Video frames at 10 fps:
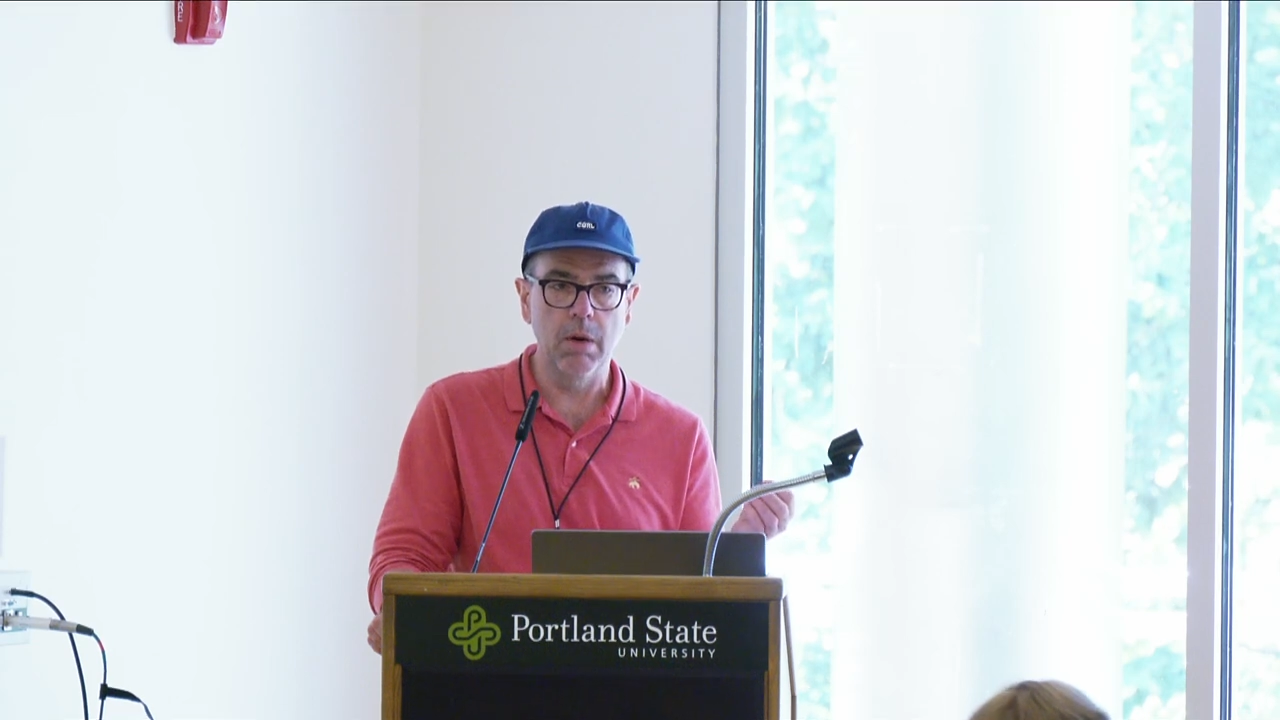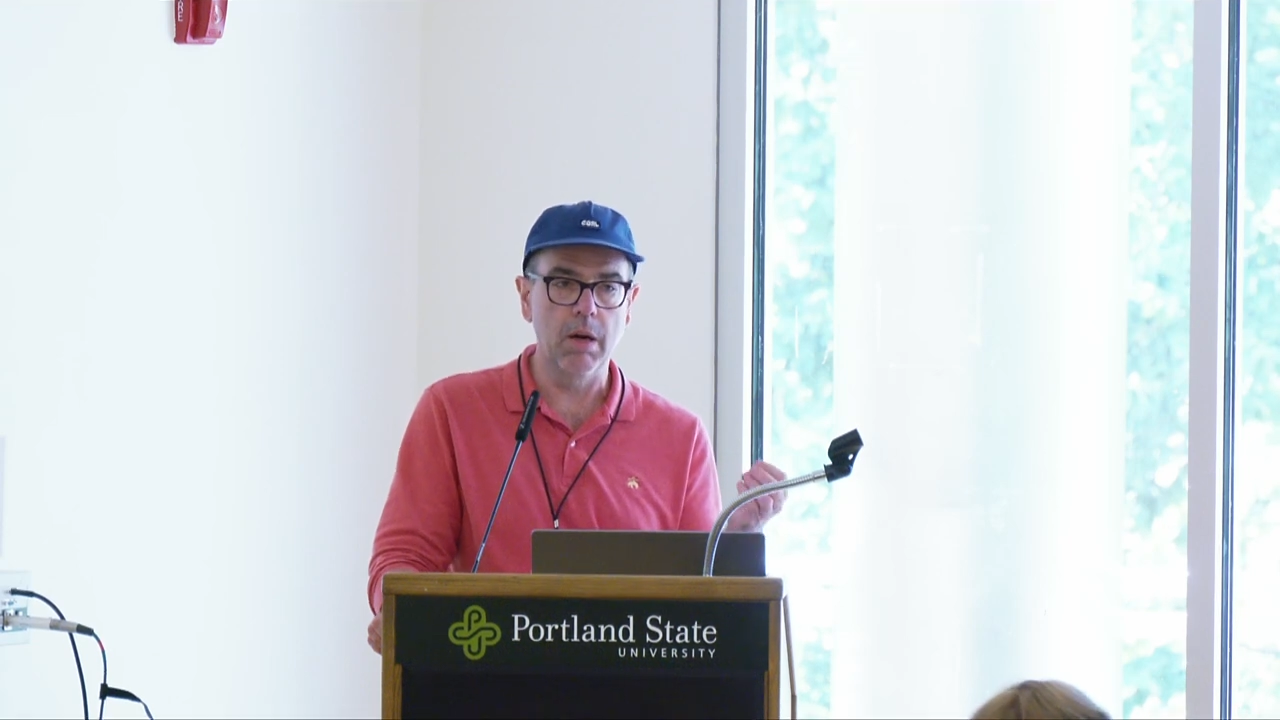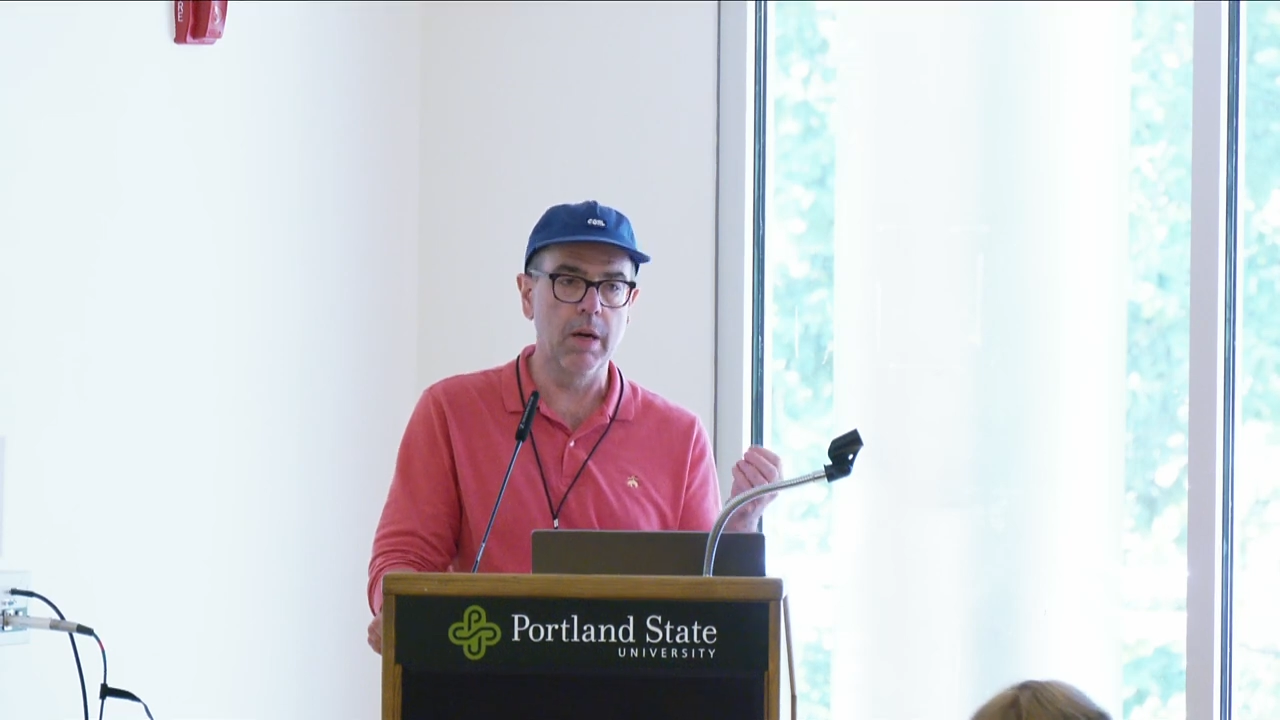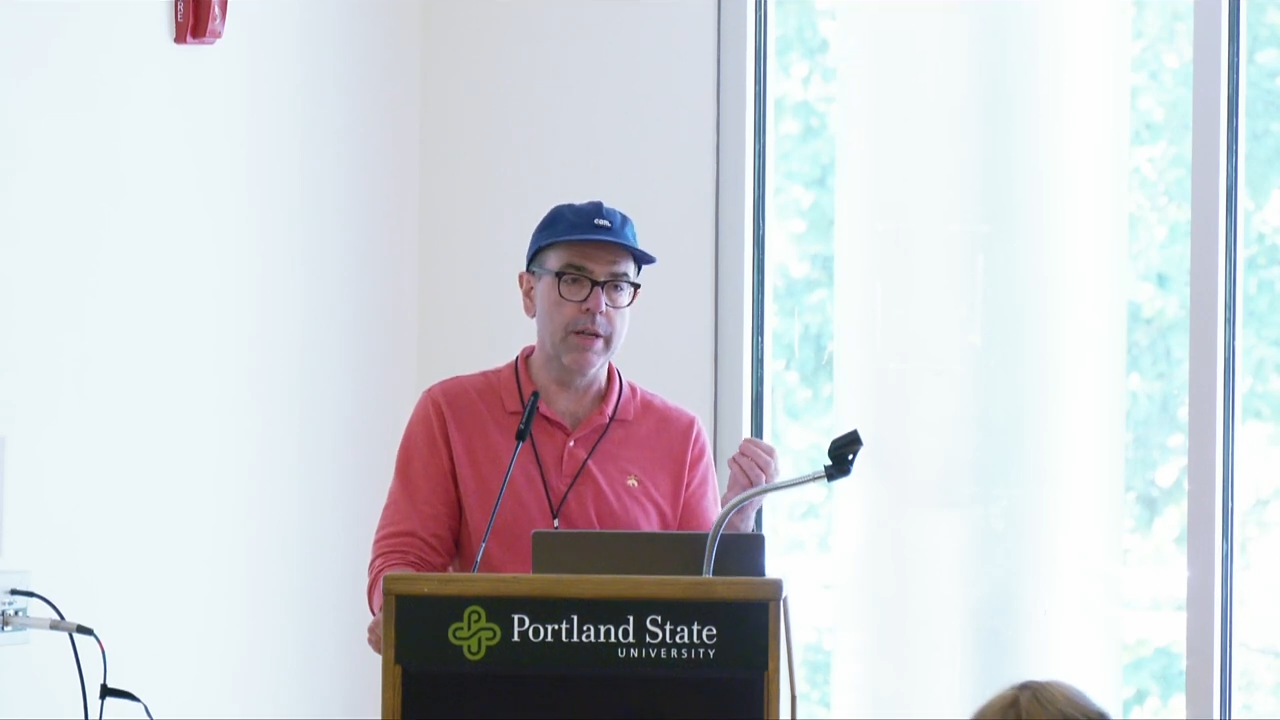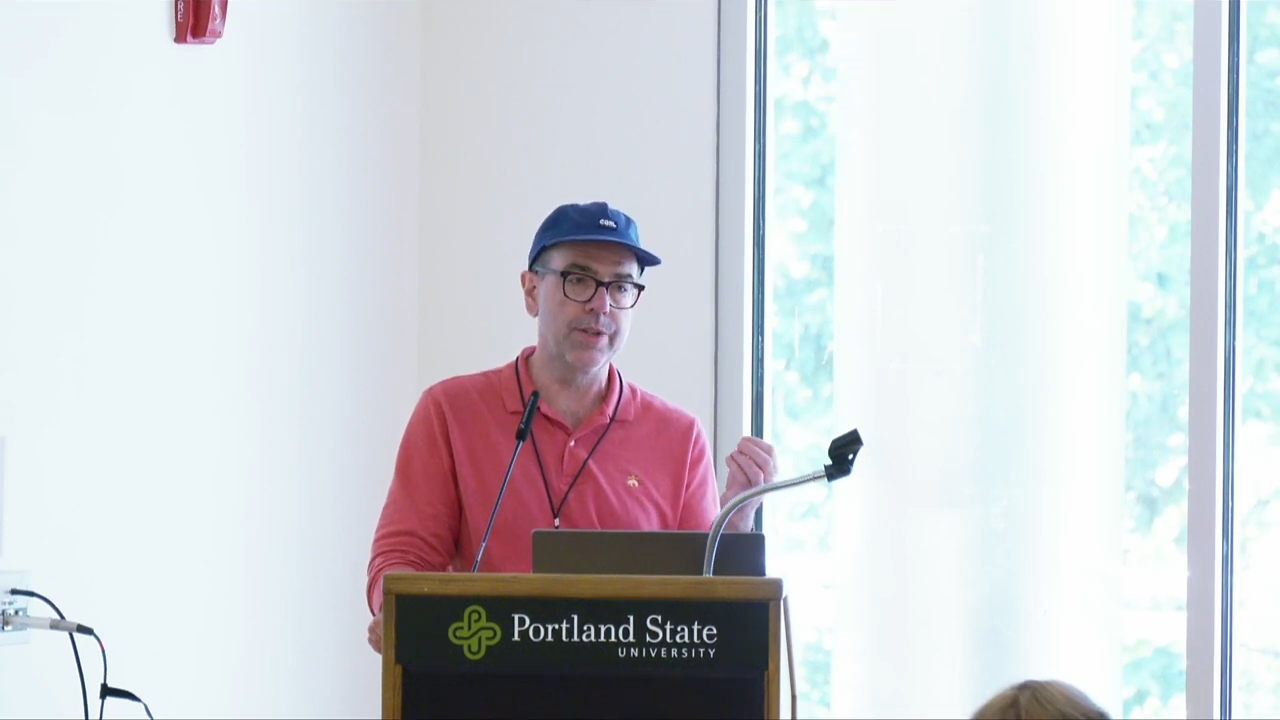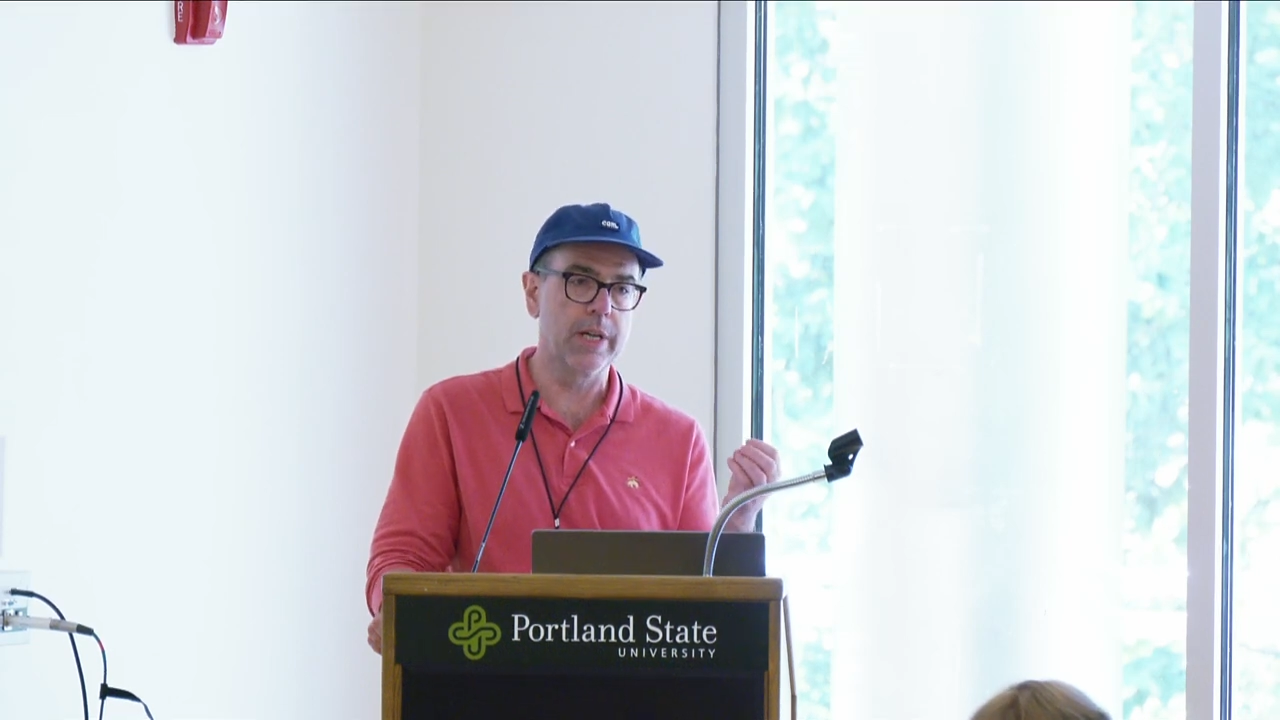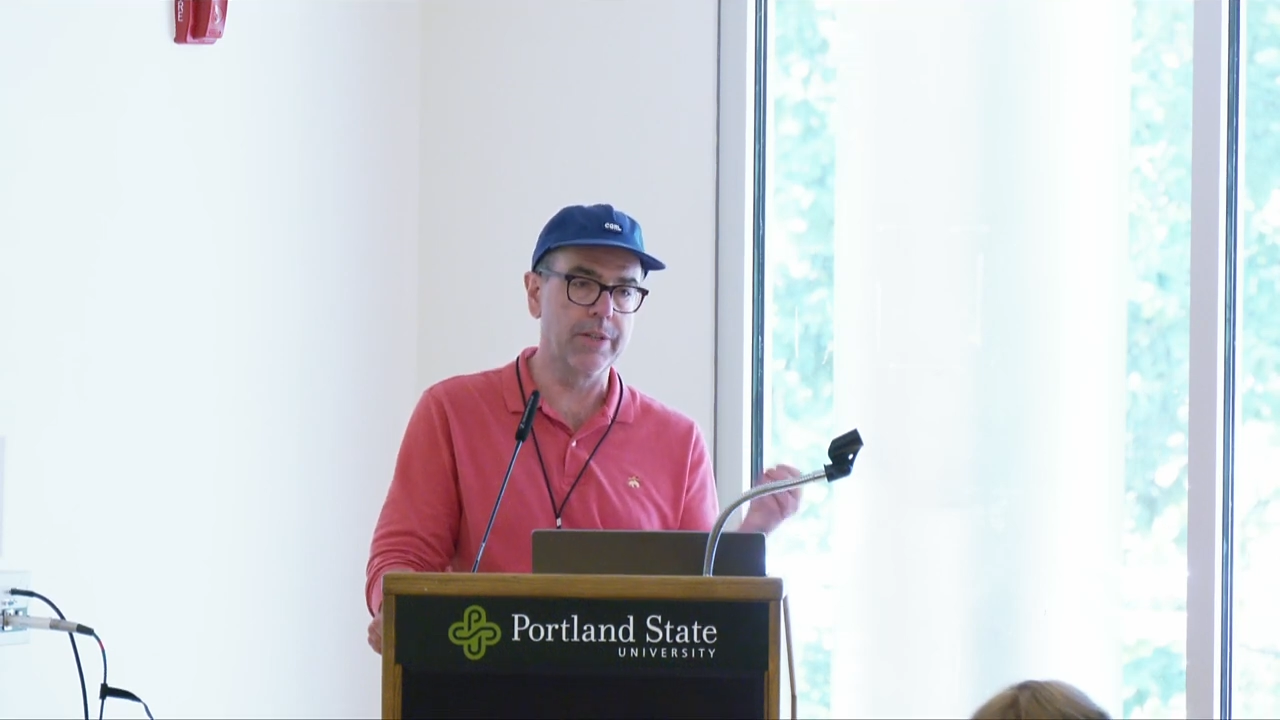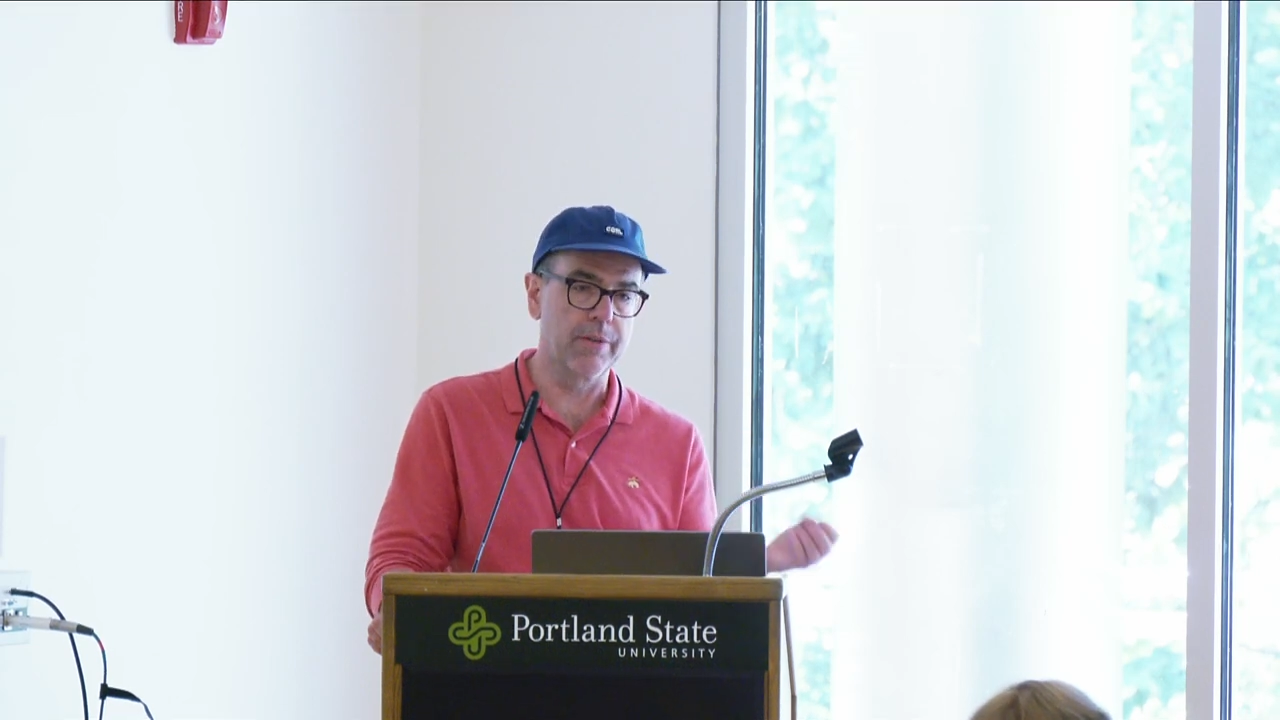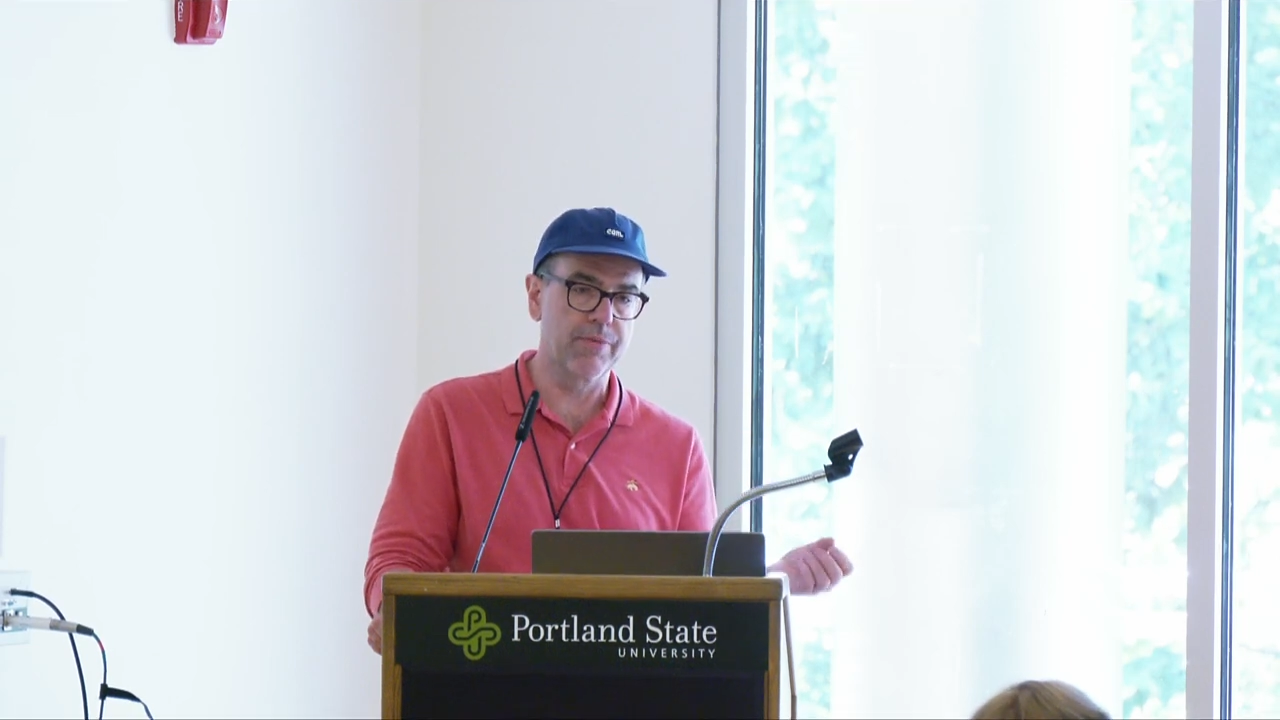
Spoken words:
on changing